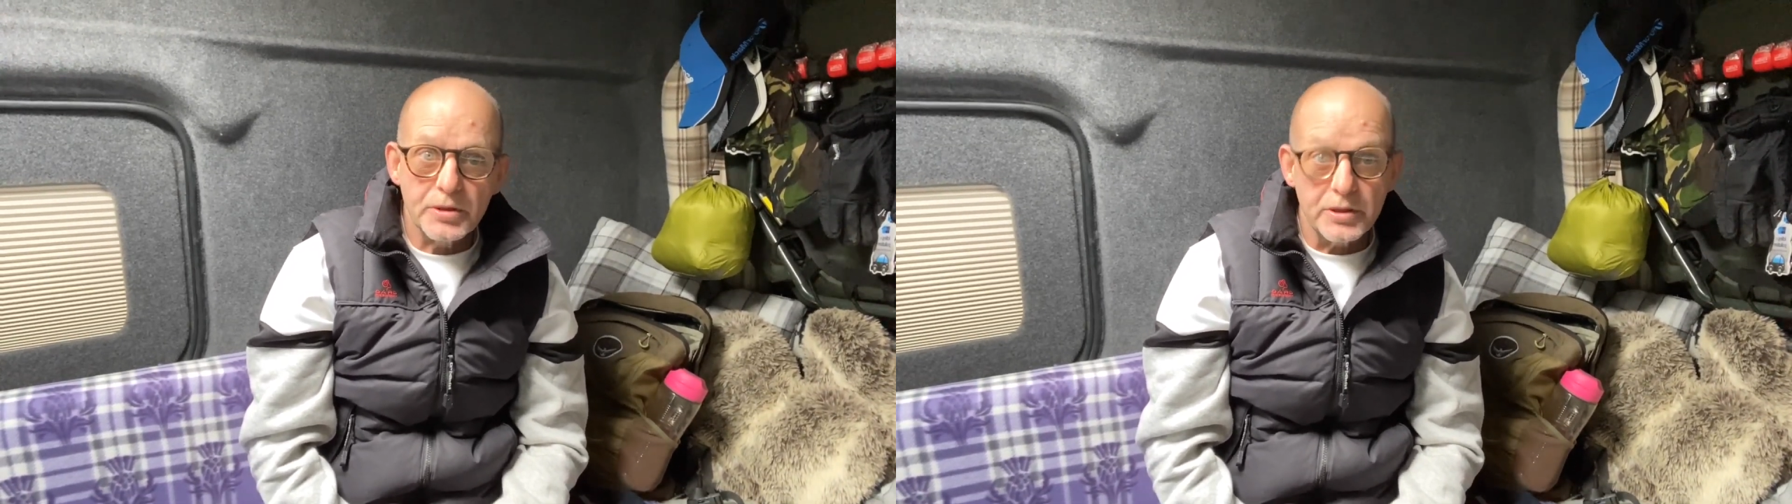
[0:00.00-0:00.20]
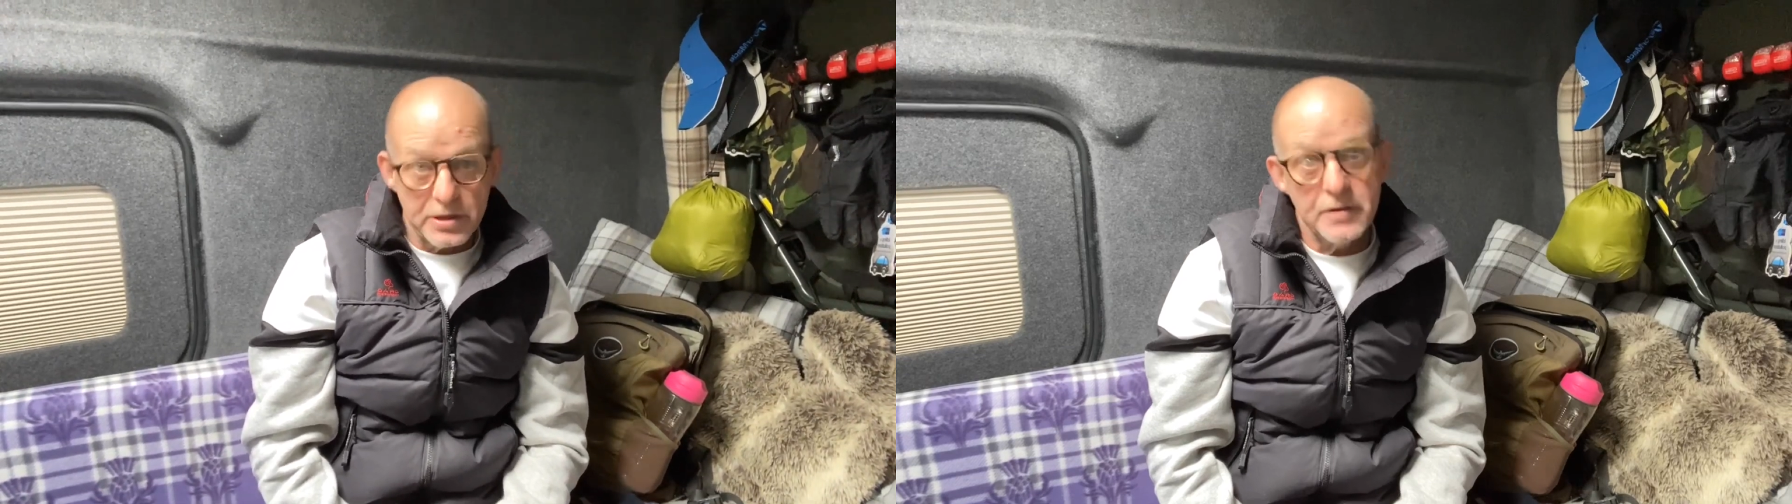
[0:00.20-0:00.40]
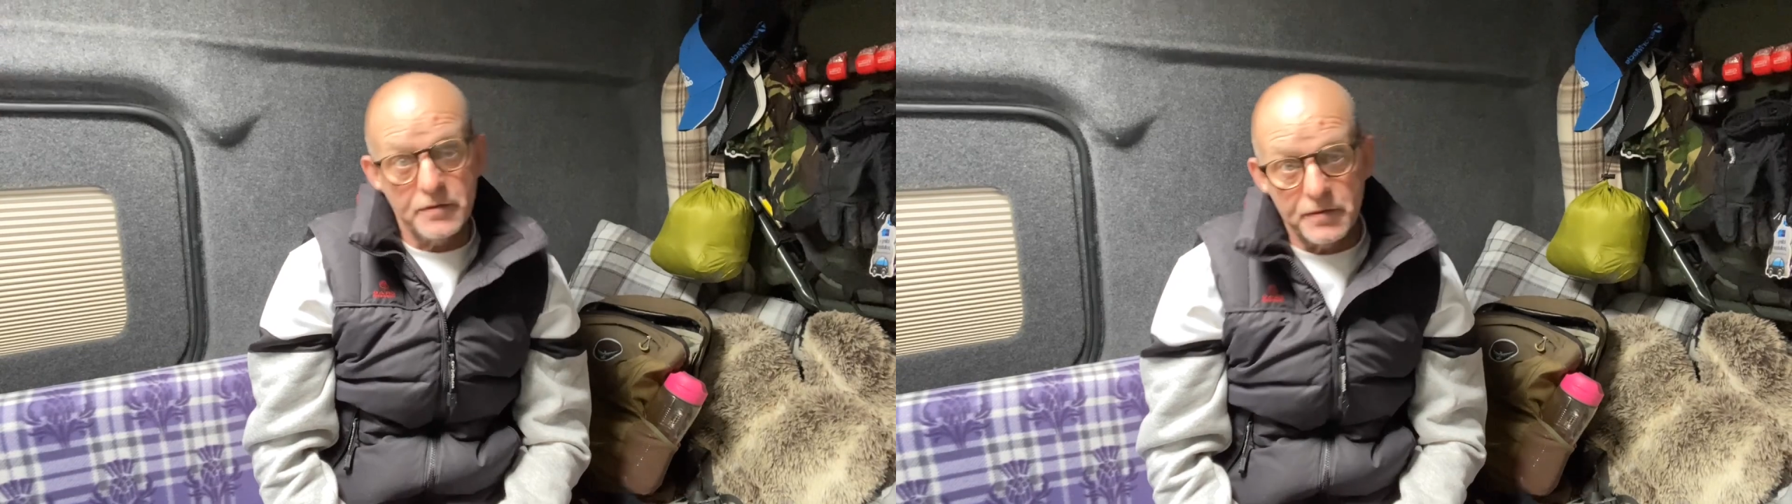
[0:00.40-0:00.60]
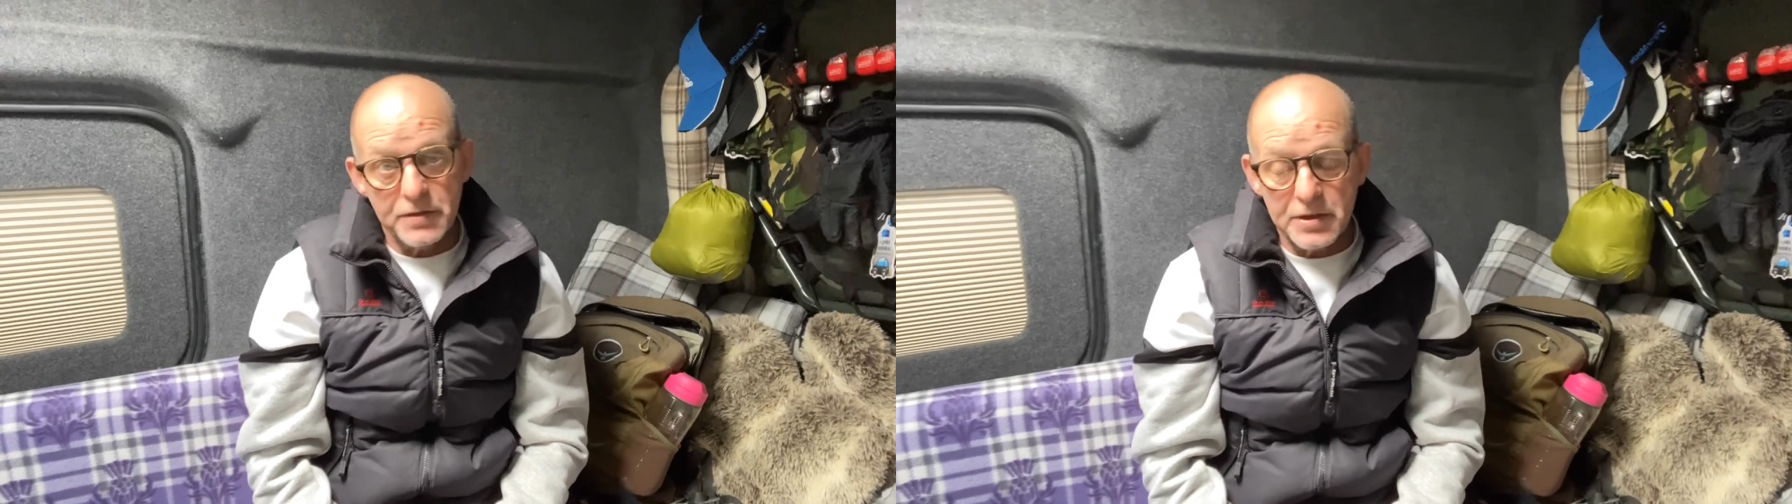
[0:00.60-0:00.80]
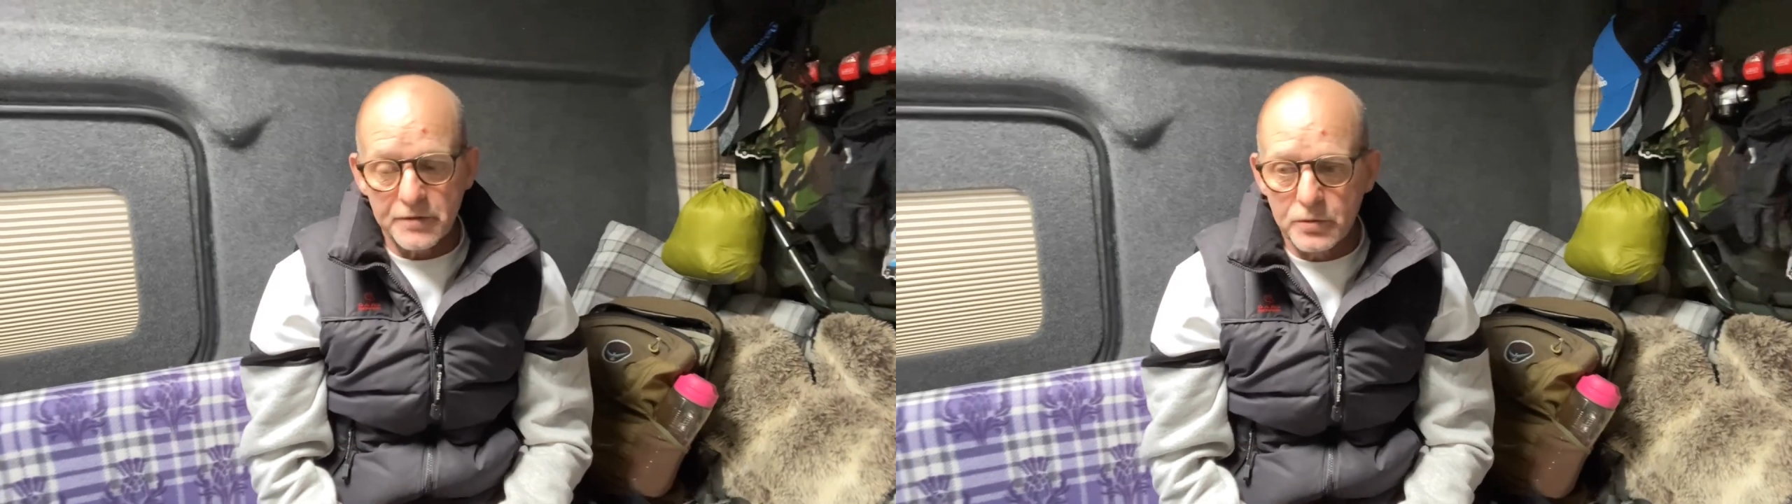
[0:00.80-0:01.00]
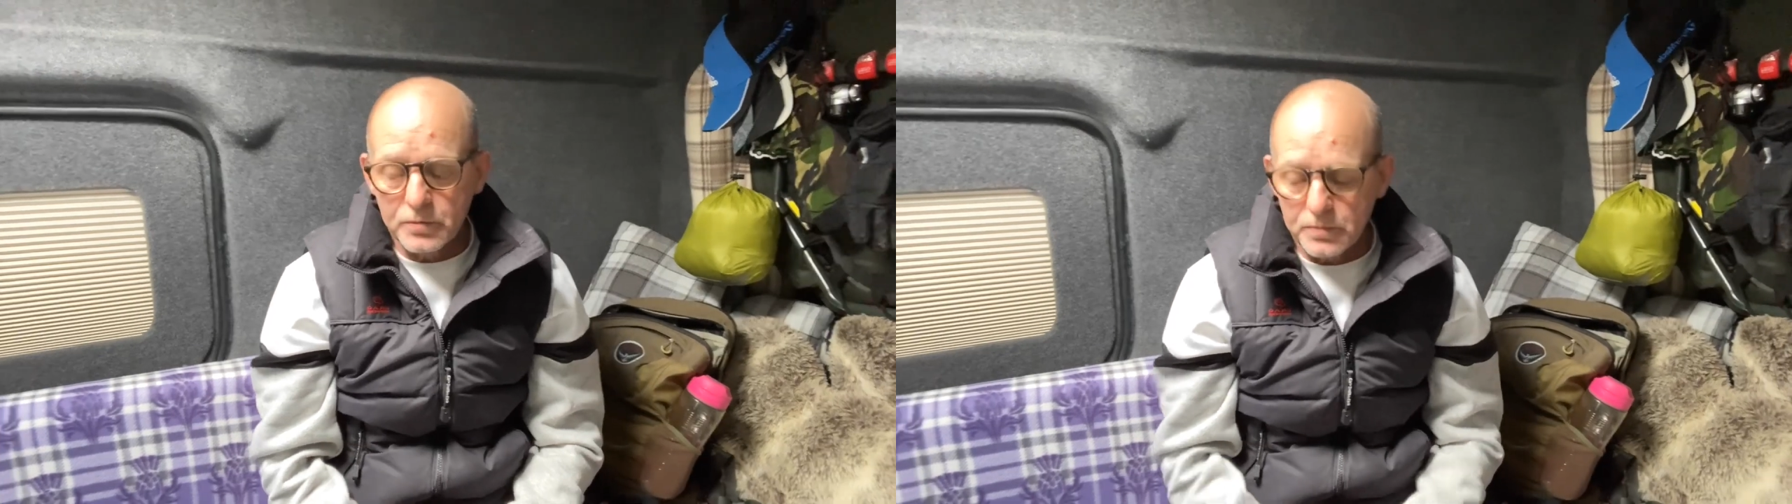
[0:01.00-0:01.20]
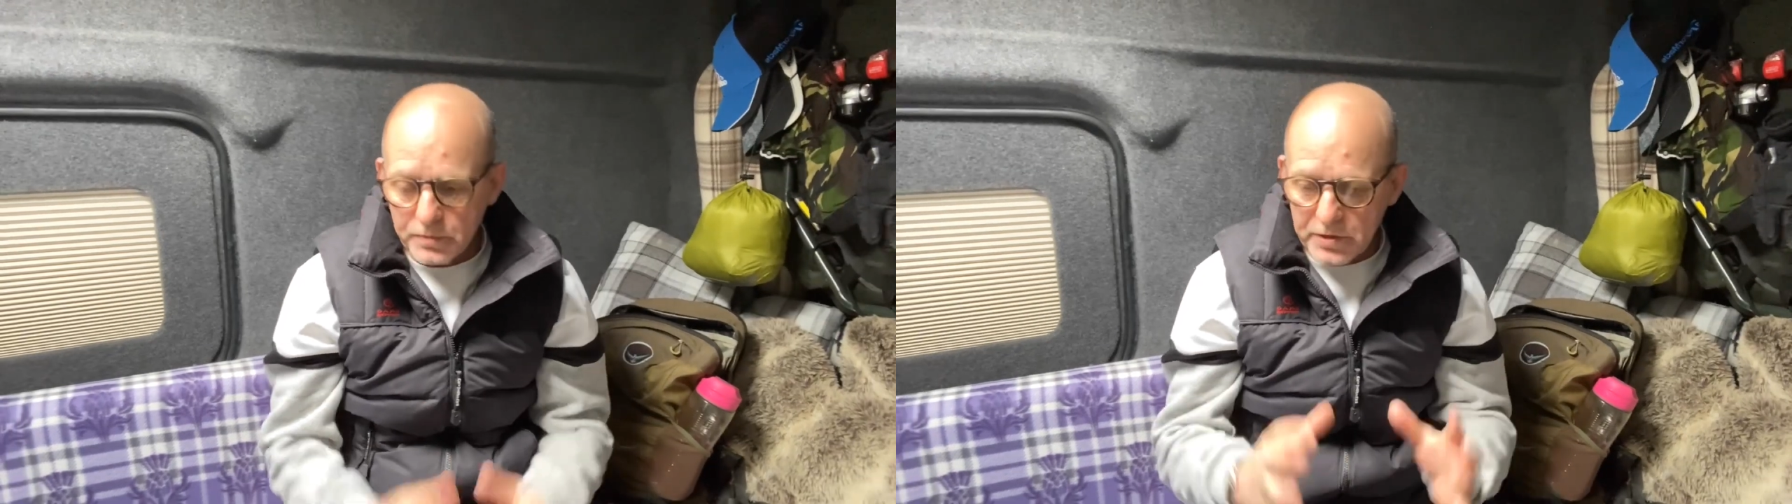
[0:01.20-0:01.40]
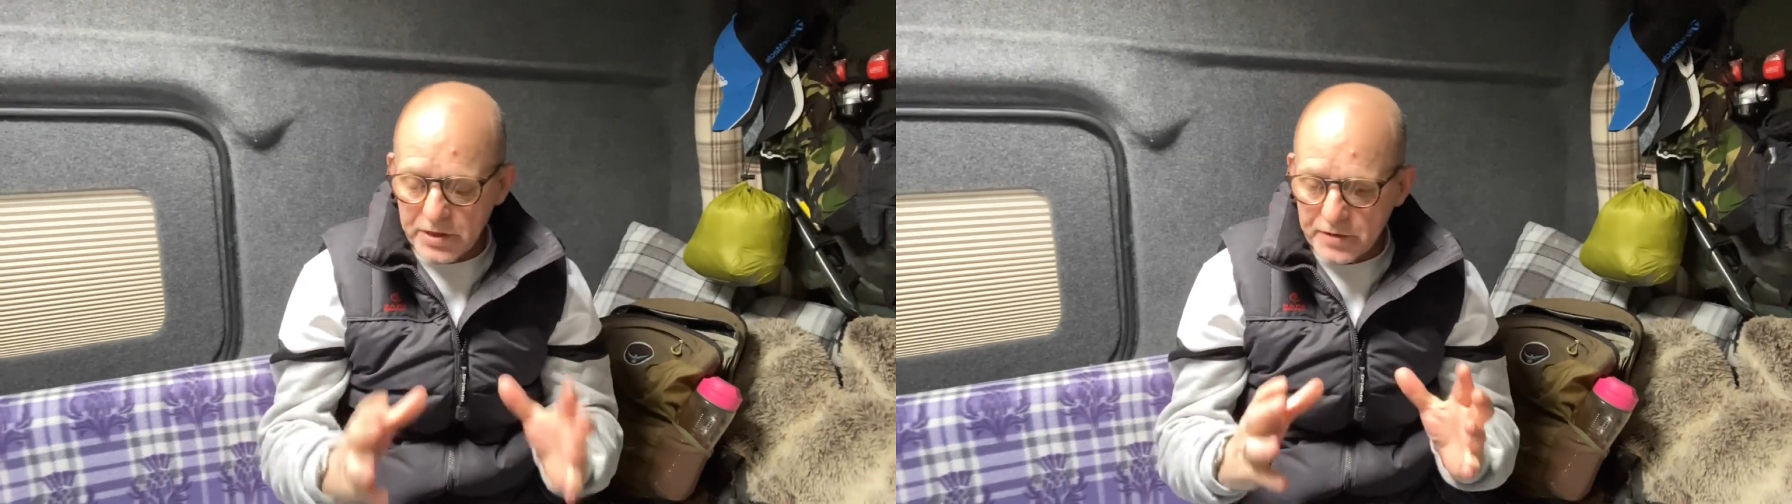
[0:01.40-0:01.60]
that
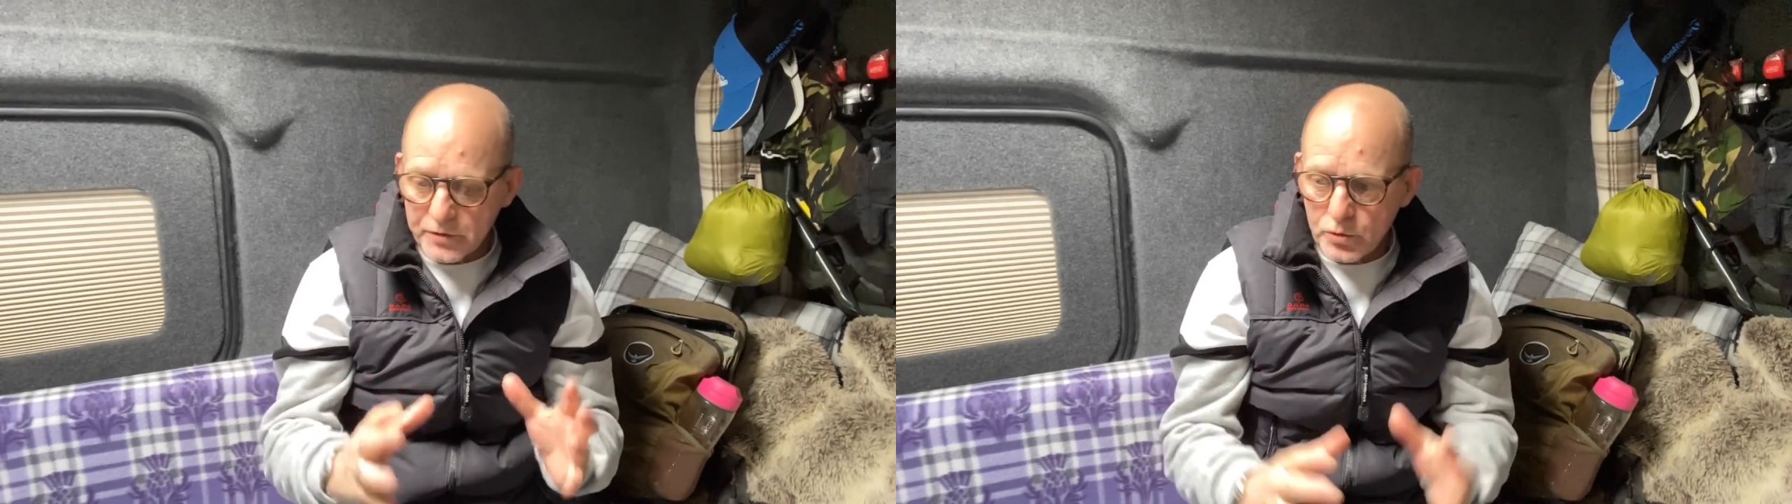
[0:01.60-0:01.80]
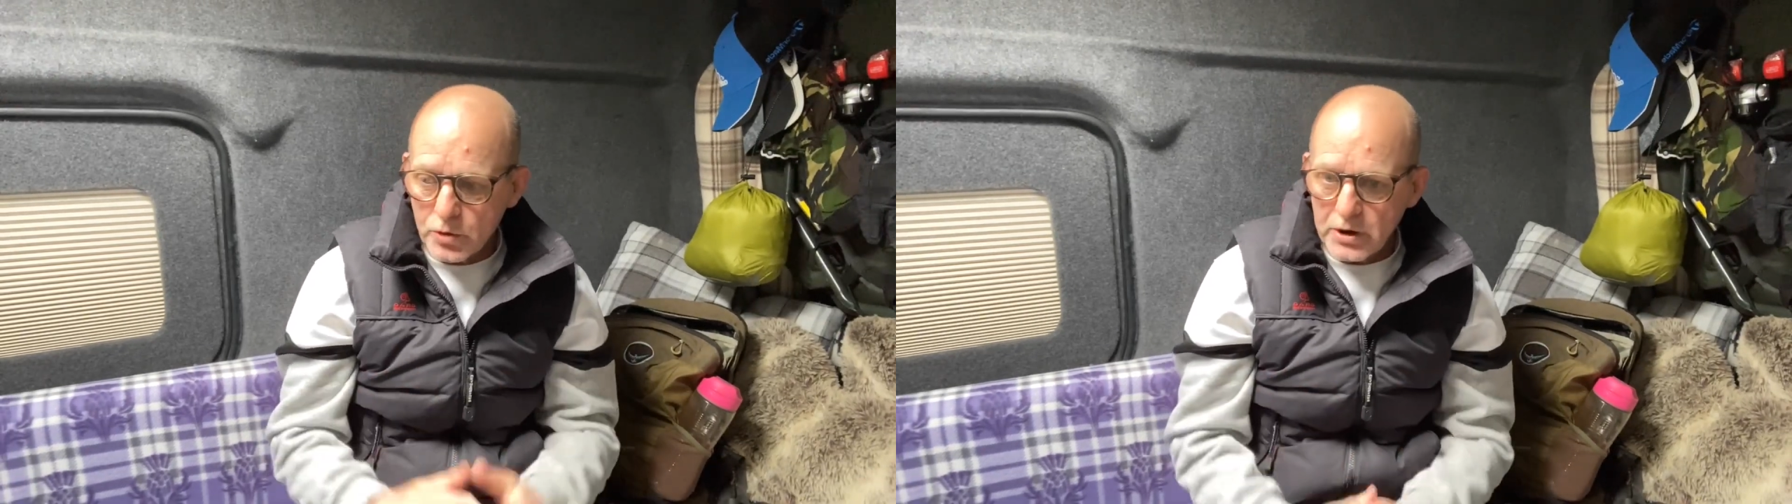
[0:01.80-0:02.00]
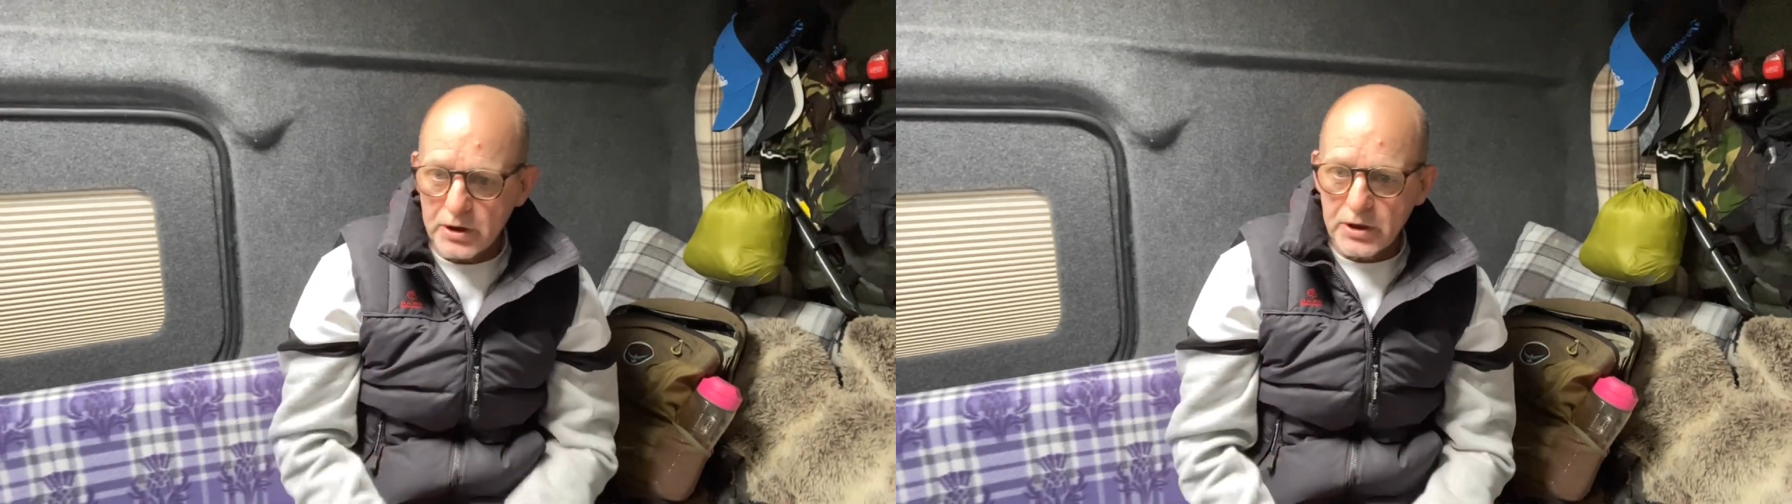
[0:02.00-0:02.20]
they've got,